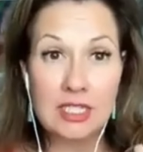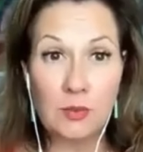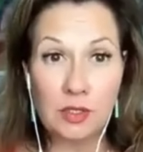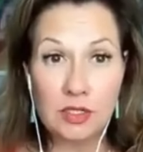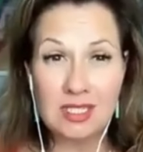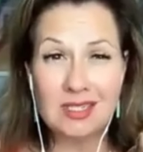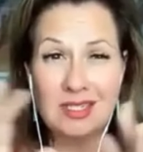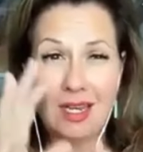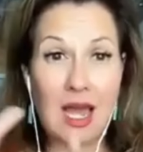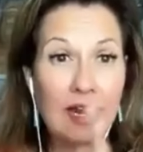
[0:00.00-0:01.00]
experiences
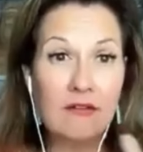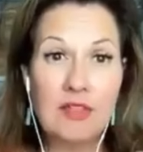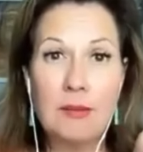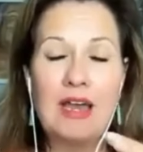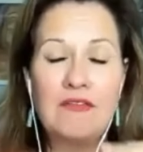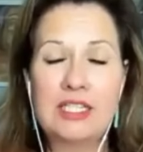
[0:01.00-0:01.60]
because a lot of them have